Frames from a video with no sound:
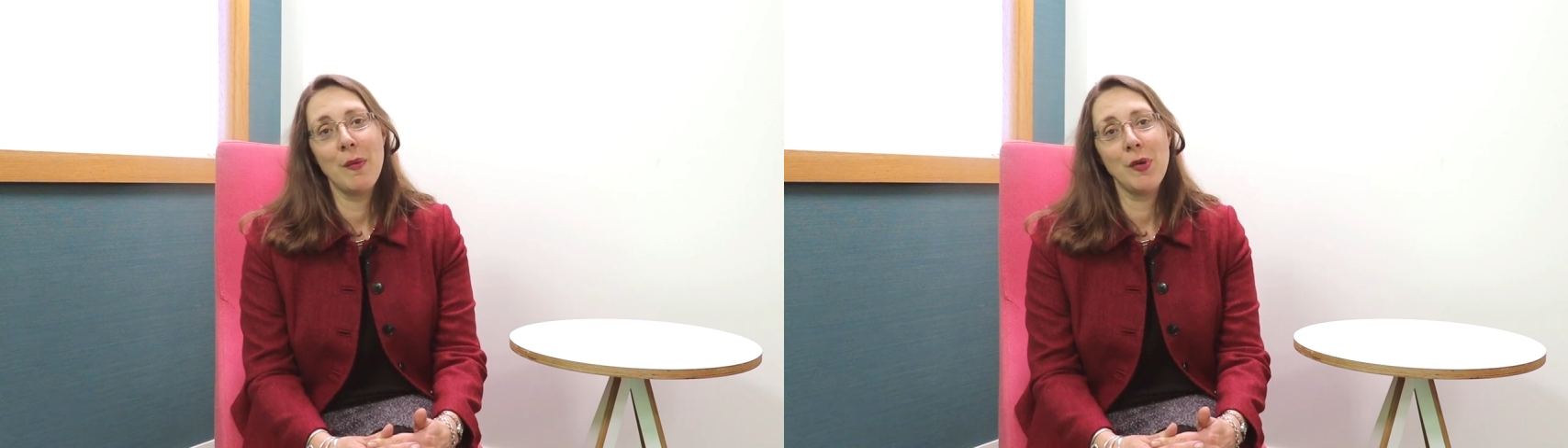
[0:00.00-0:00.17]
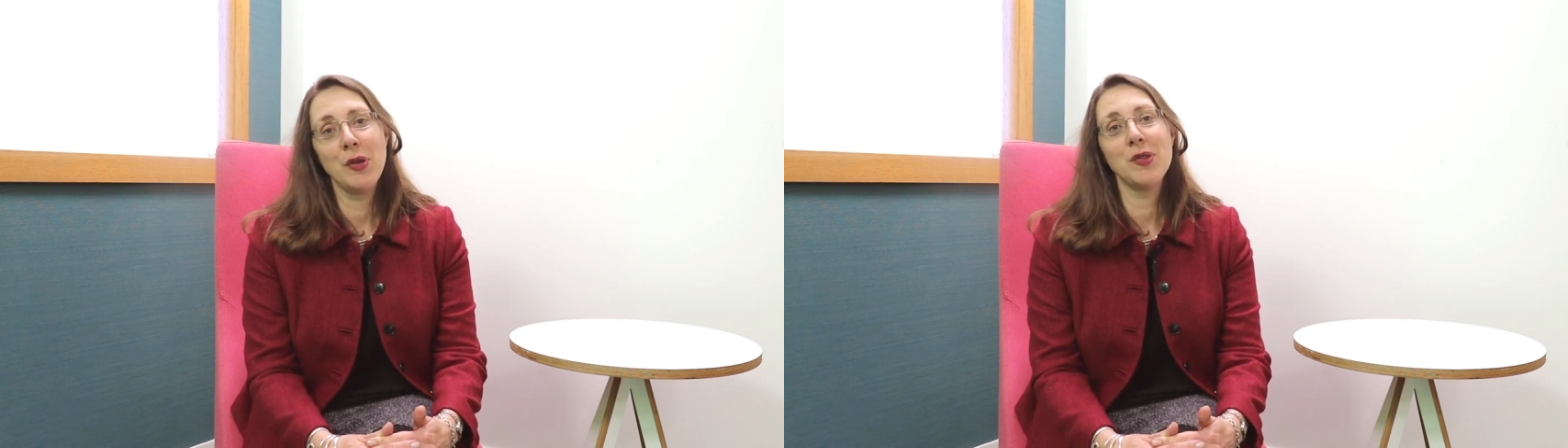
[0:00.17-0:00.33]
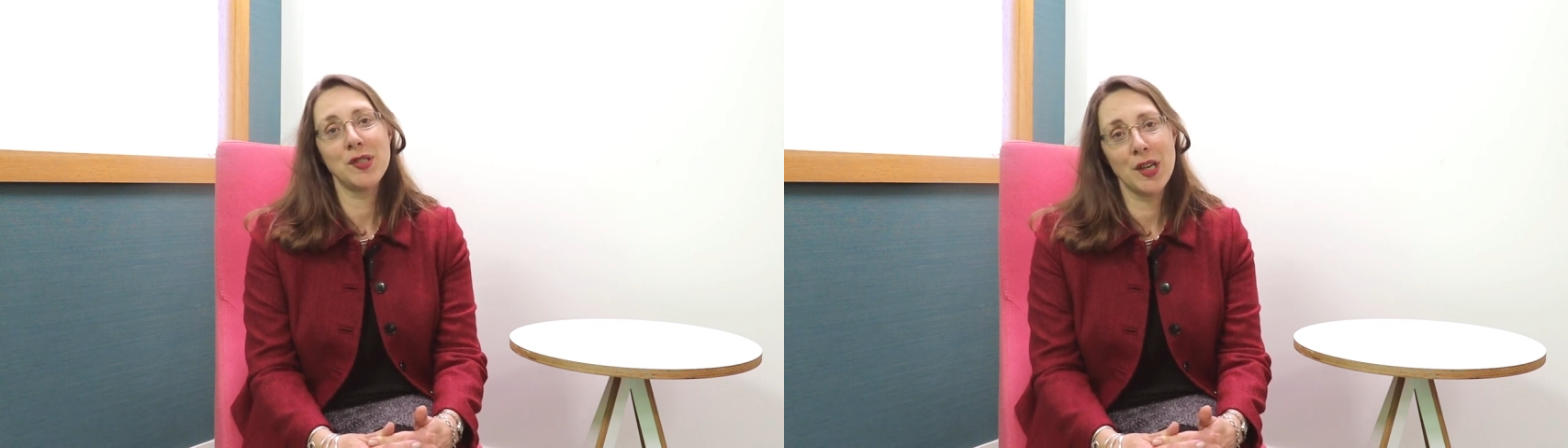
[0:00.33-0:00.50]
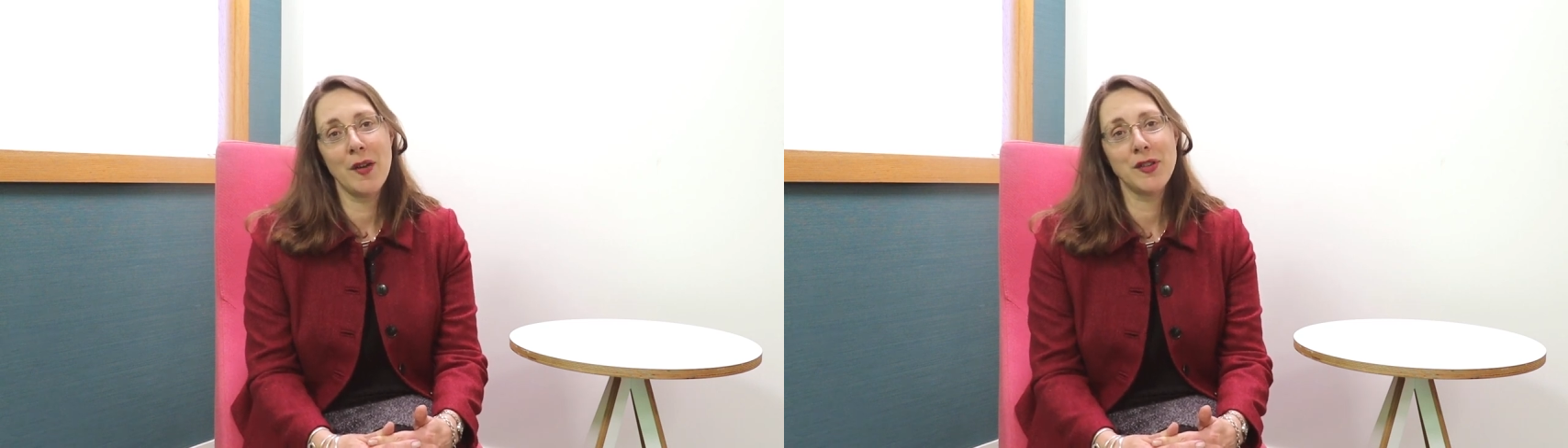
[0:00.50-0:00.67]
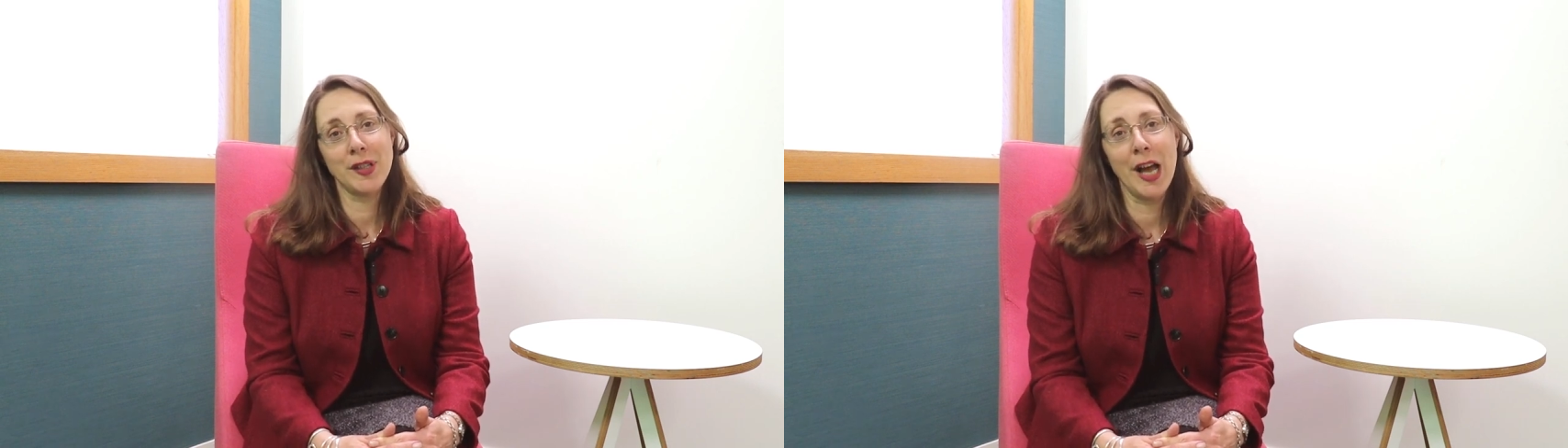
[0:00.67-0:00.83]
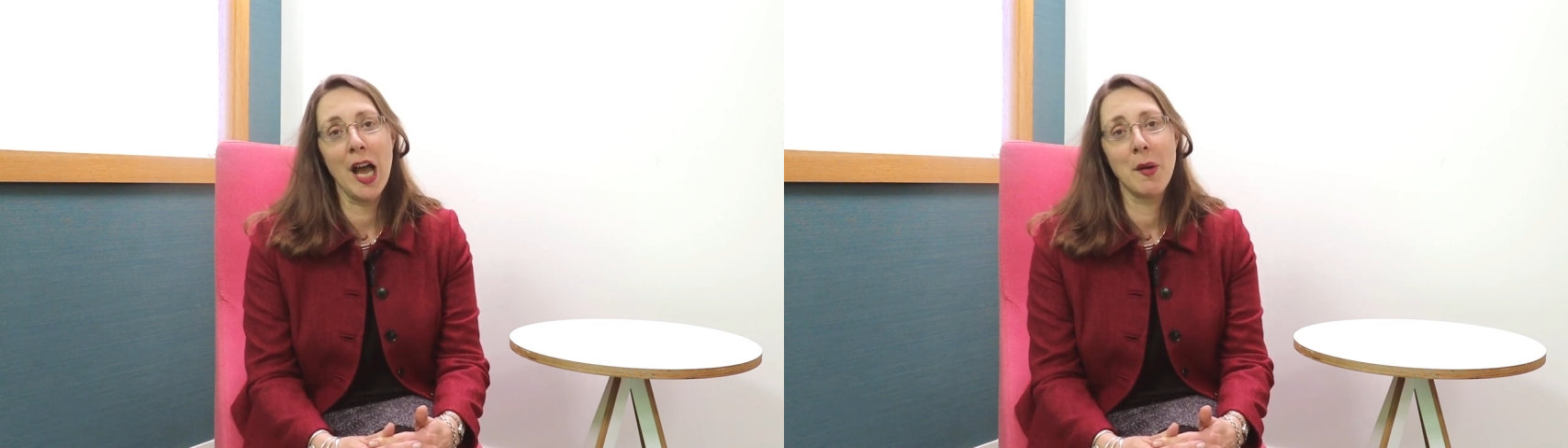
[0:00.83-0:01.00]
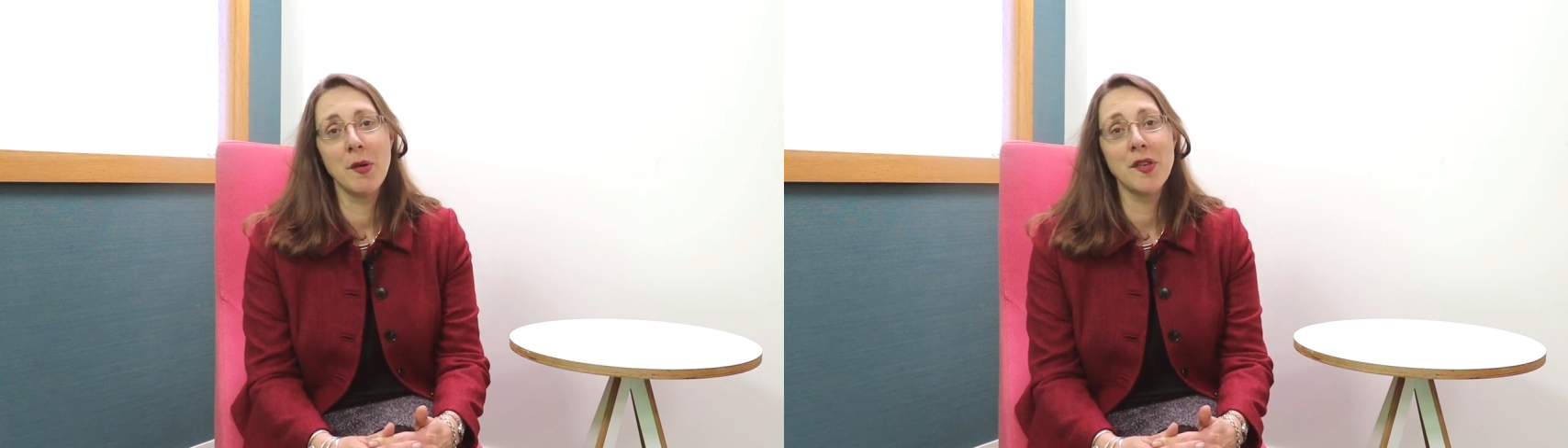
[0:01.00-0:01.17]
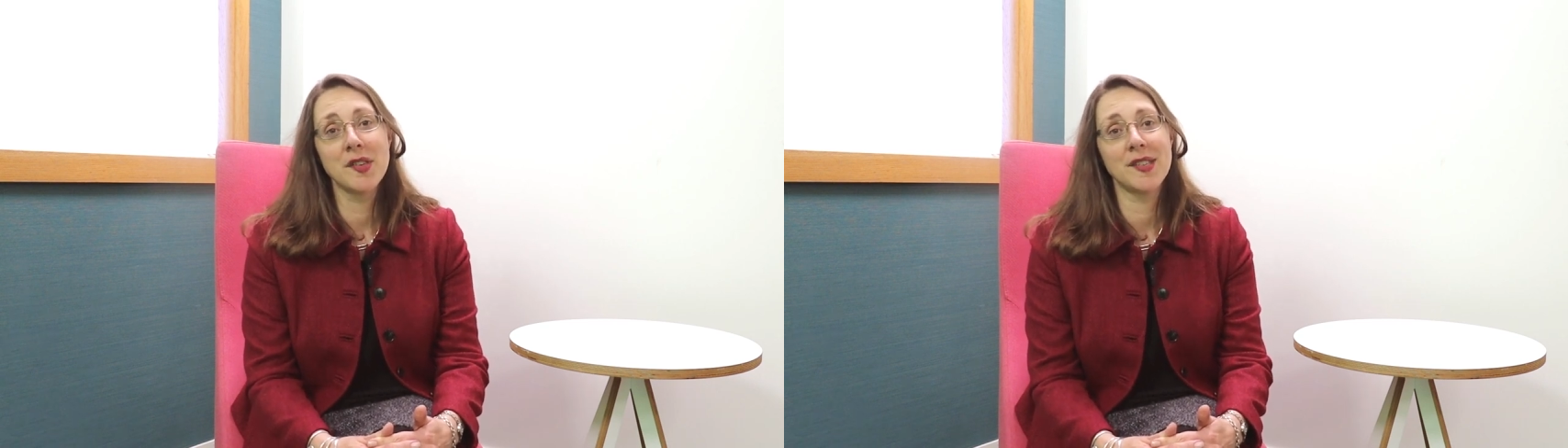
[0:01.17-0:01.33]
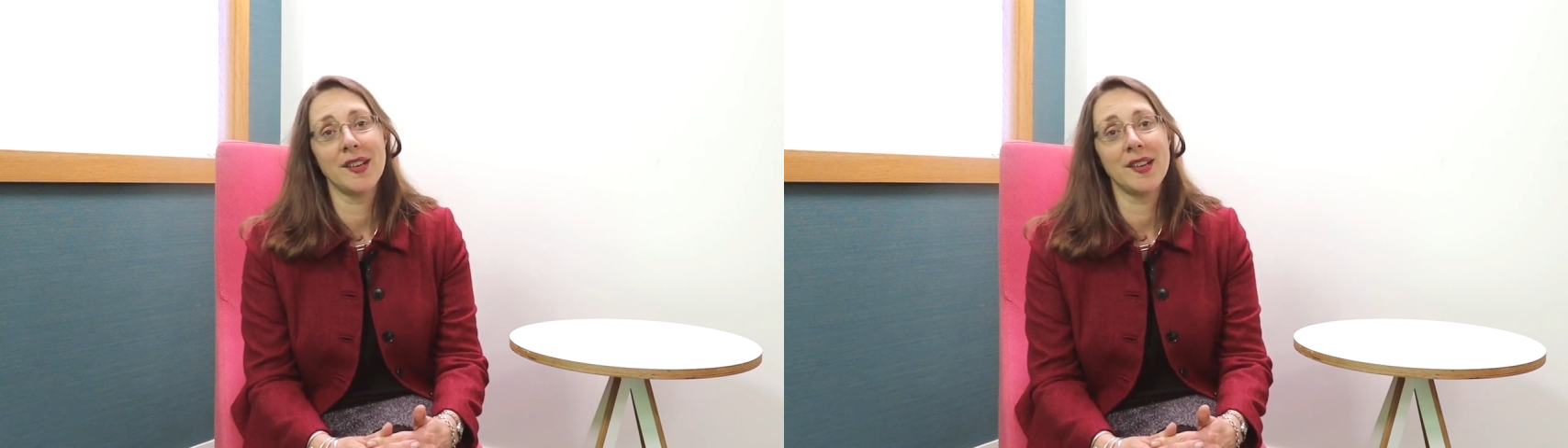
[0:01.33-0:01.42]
um, who served at the helm of the